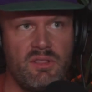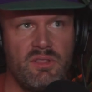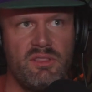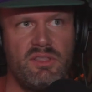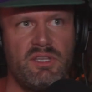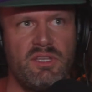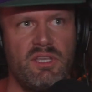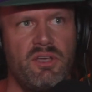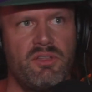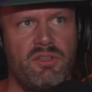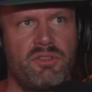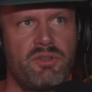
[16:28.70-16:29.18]

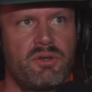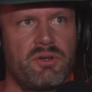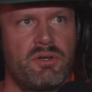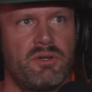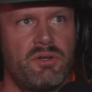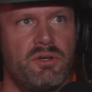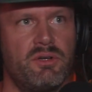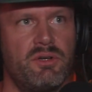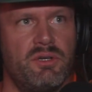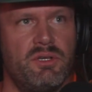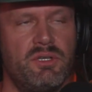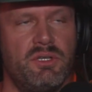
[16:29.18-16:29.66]
The
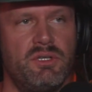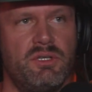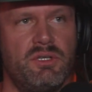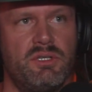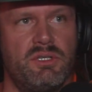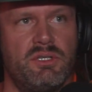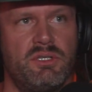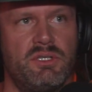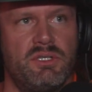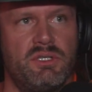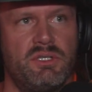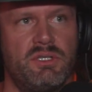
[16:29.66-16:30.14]
other
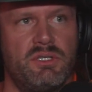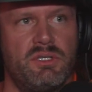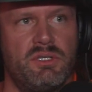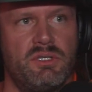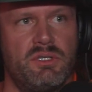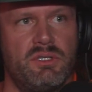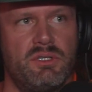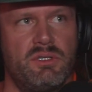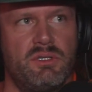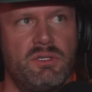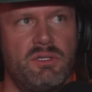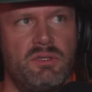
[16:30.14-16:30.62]

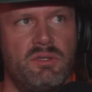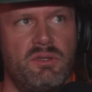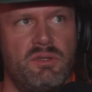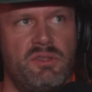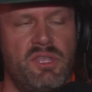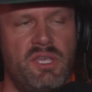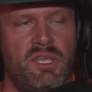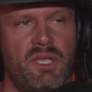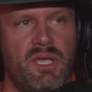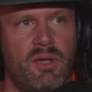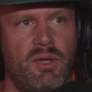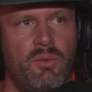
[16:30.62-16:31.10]

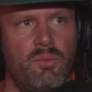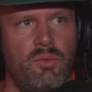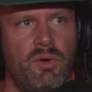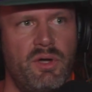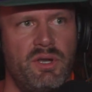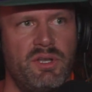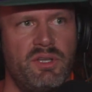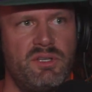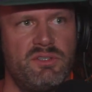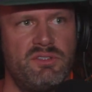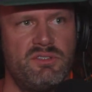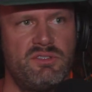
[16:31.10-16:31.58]
thing I
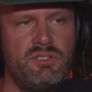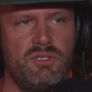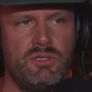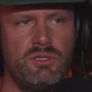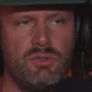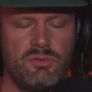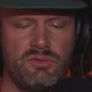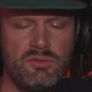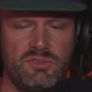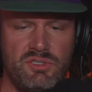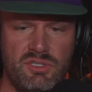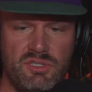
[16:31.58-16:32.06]
wanted
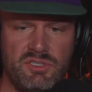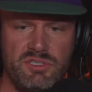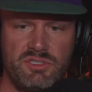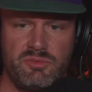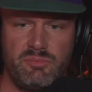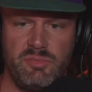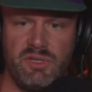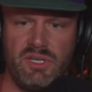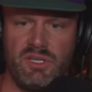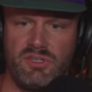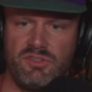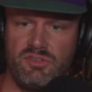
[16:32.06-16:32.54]
you to
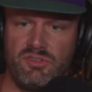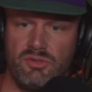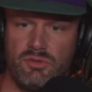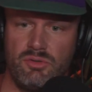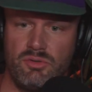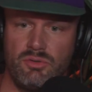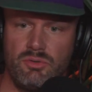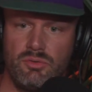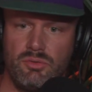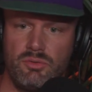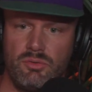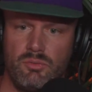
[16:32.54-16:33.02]
speak
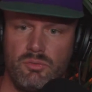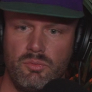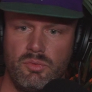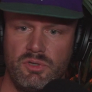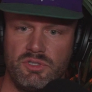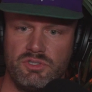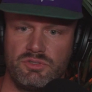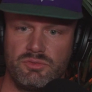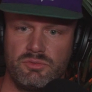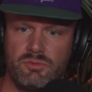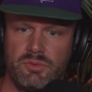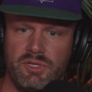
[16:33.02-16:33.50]
to
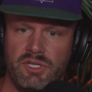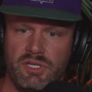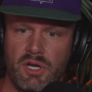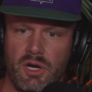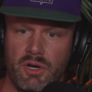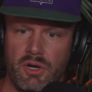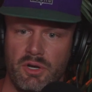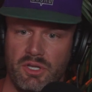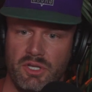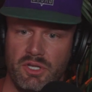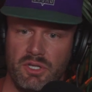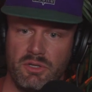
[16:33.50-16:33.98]
was
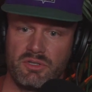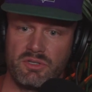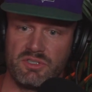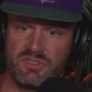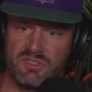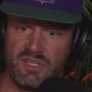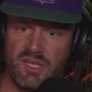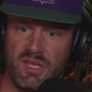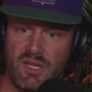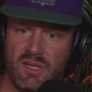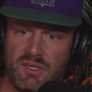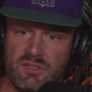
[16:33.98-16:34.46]
regarding your
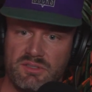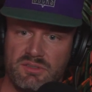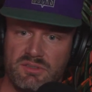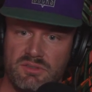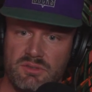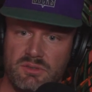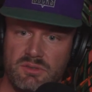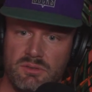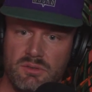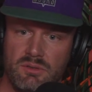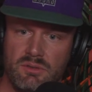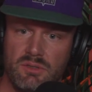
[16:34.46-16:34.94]

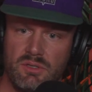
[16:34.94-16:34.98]
sex.